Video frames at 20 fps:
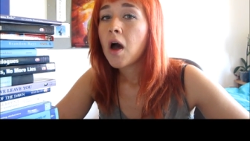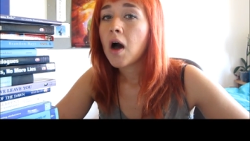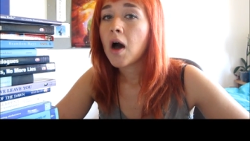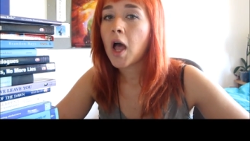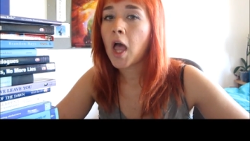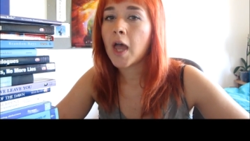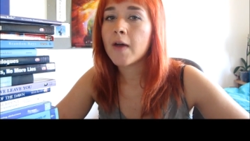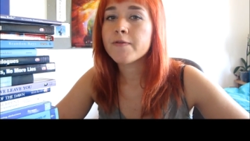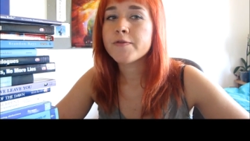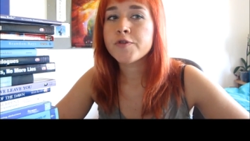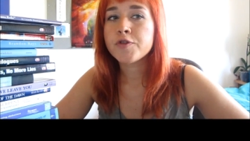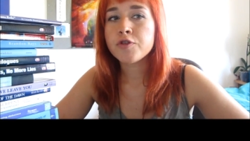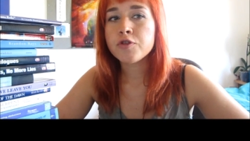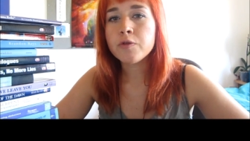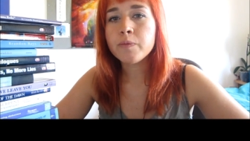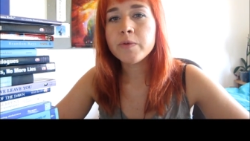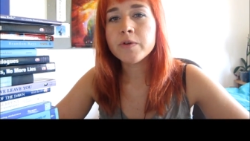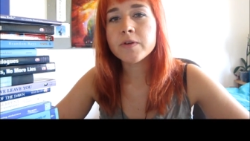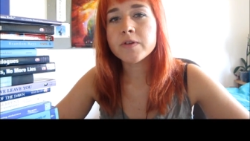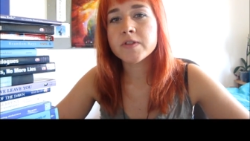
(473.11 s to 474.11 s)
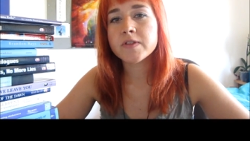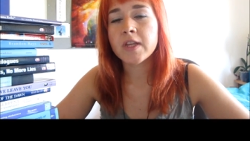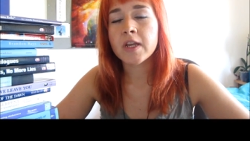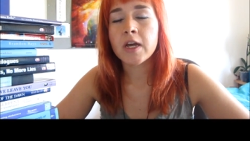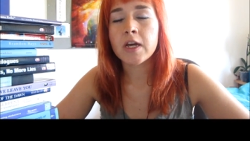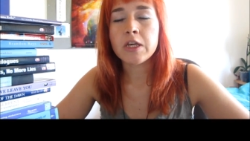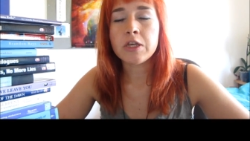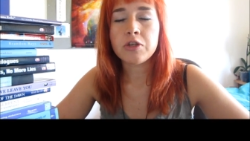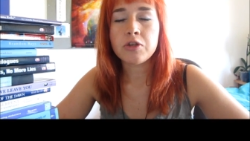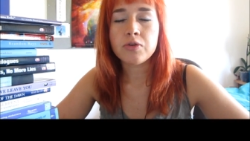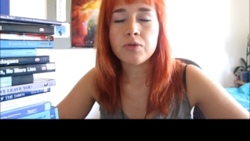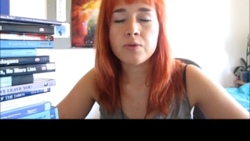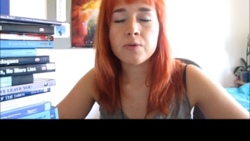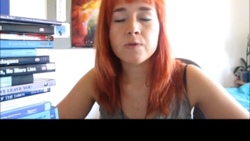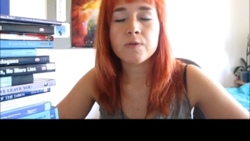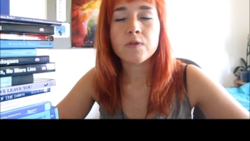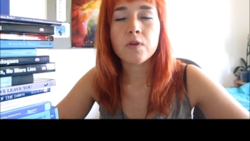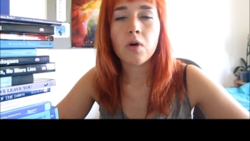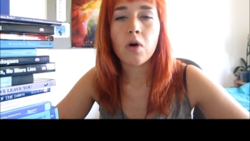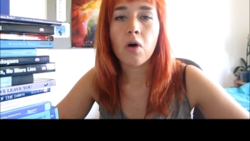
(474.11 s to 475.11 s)
I have two books that I
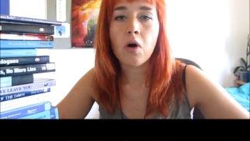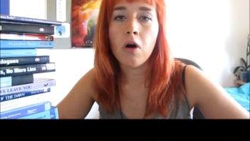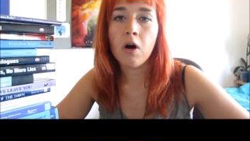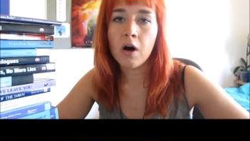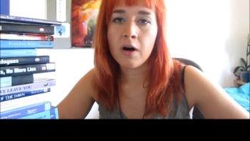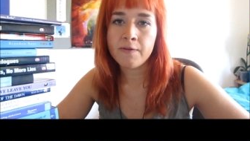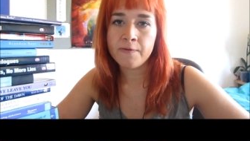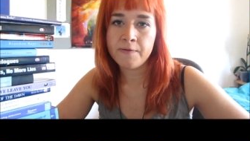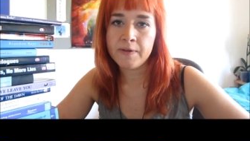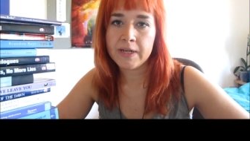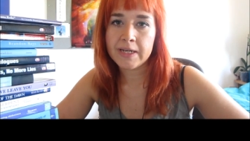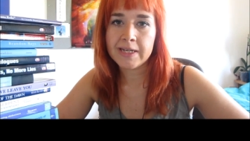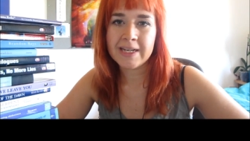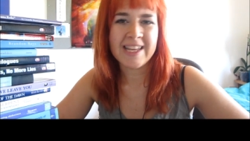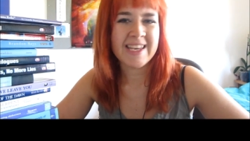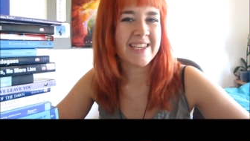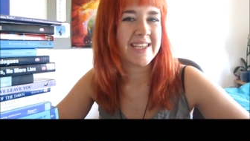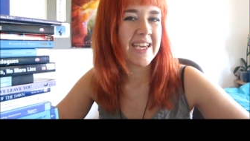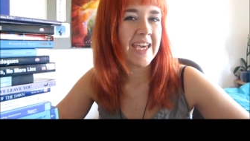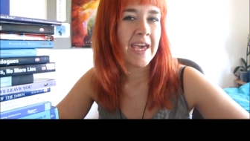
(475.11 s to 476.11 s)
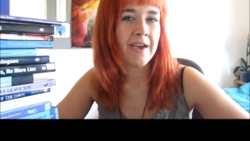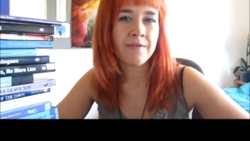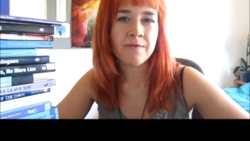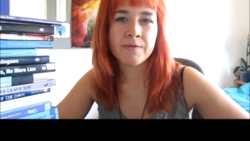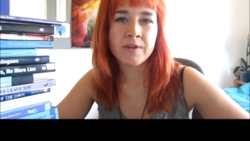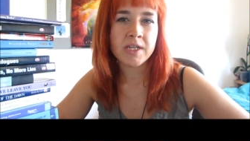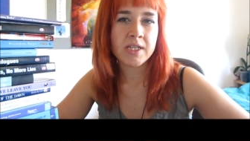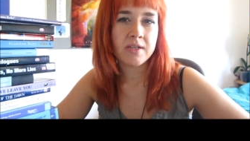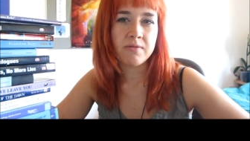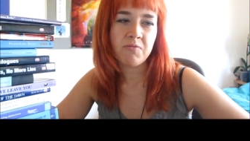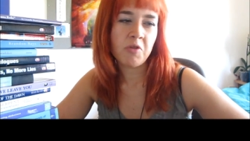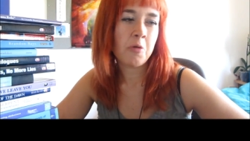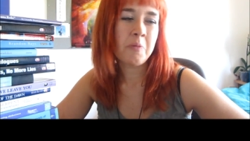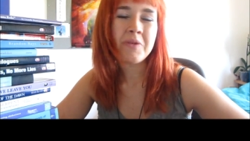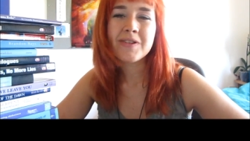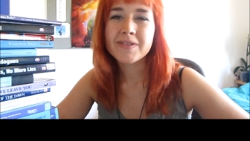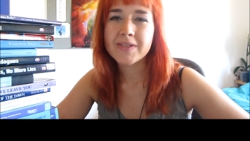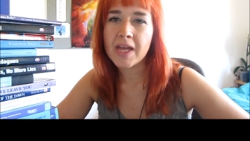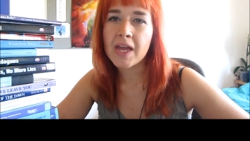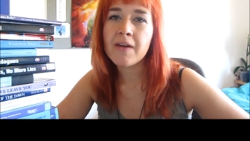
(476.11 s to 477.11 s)
use often, like every
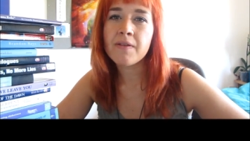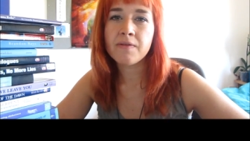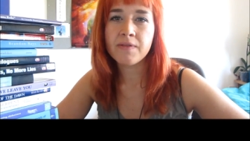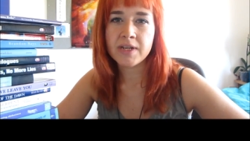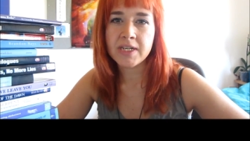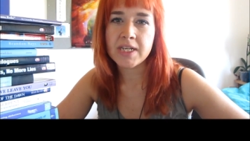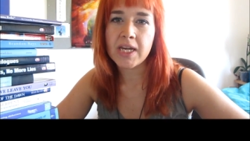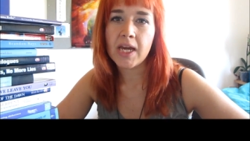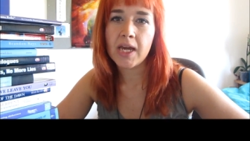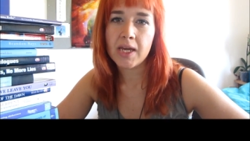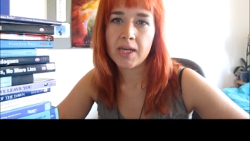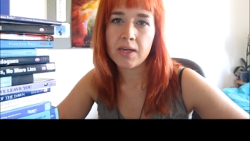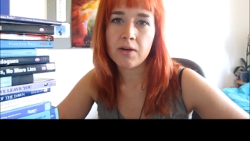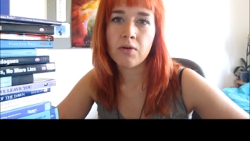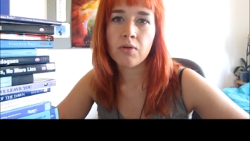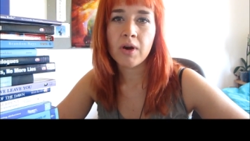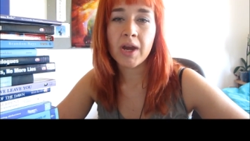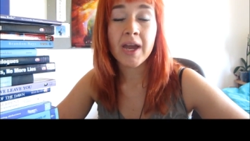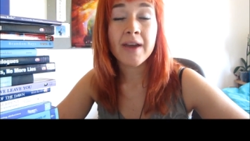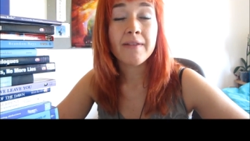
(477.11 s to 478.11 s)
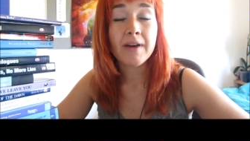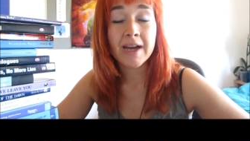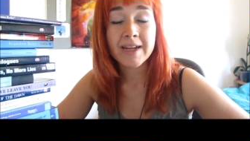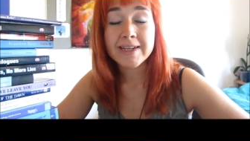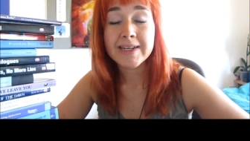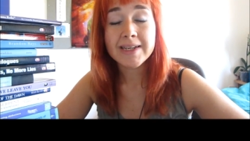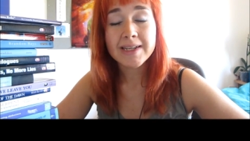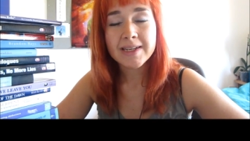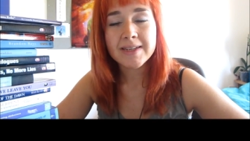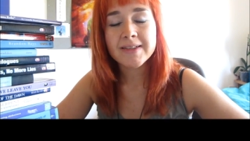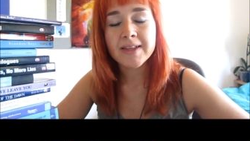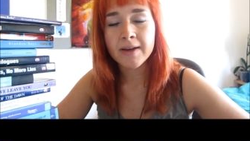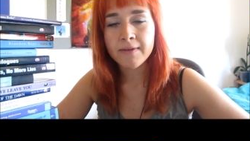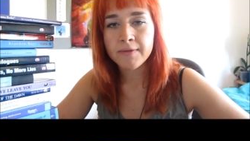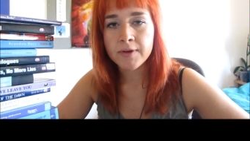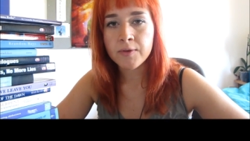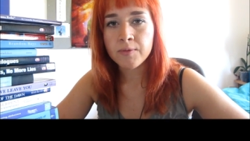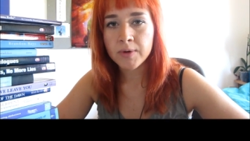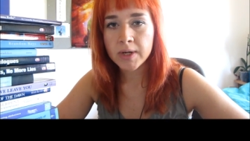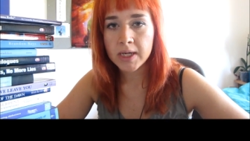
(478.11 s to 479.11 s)
almost every day or e at least
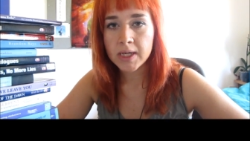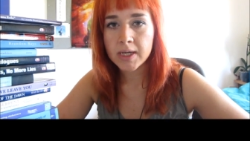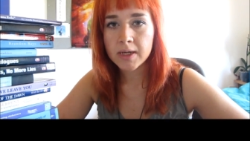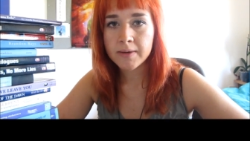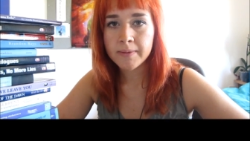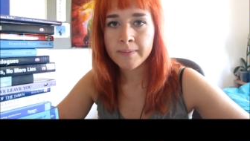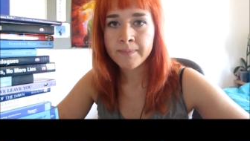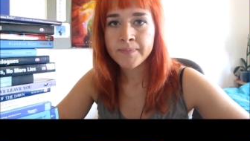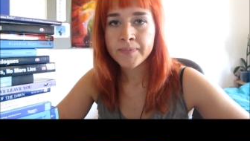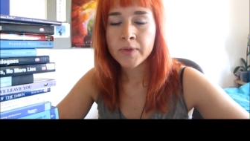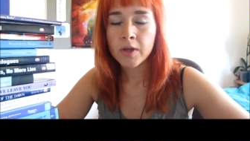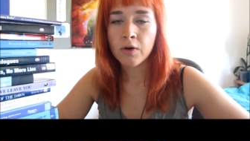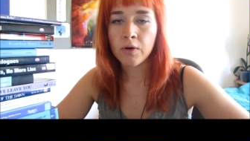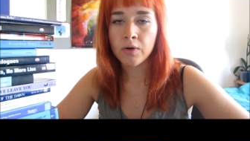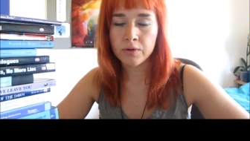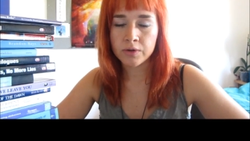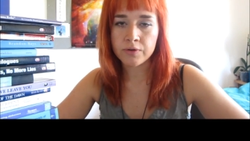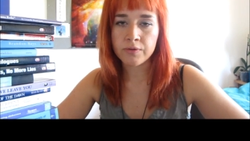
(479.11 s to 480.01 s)
every week on